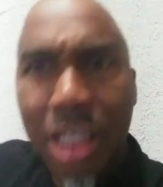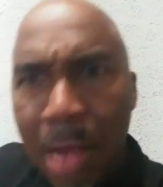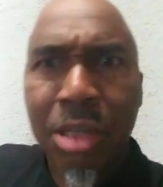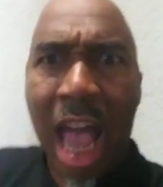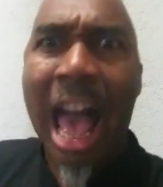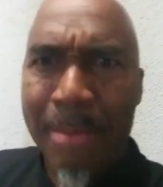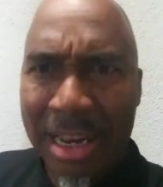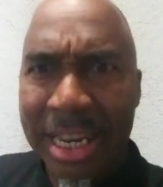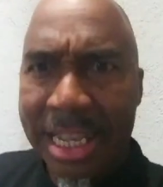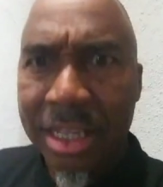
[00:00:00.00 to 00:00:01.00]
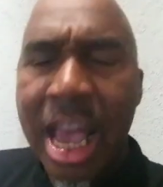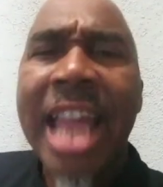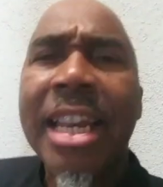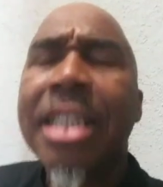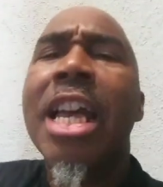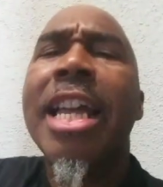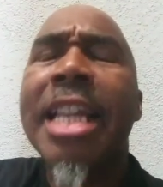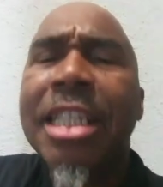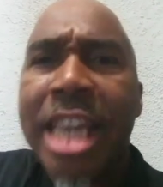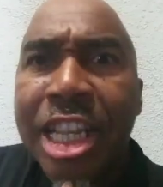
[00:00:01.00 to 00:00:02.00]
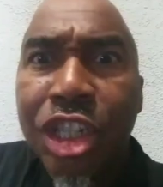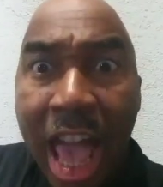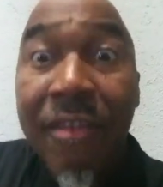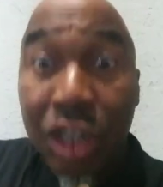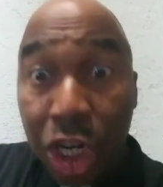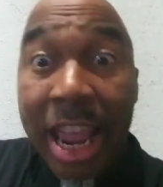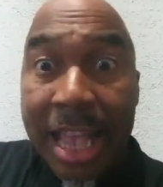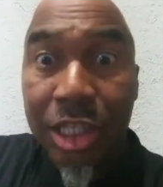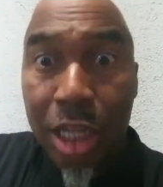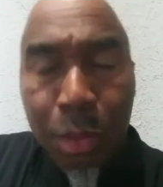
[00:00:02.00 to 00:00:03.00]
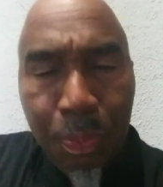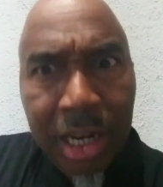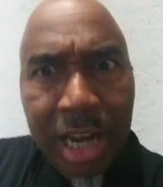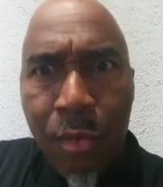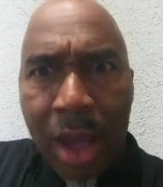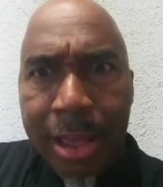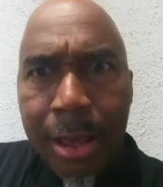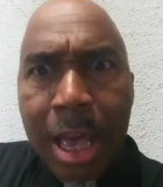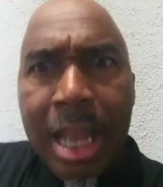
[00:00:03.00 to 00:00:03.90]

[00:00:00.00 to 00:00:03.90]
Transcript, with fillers: Sometime at least. At least at least he should have a chance. Let's put it that way.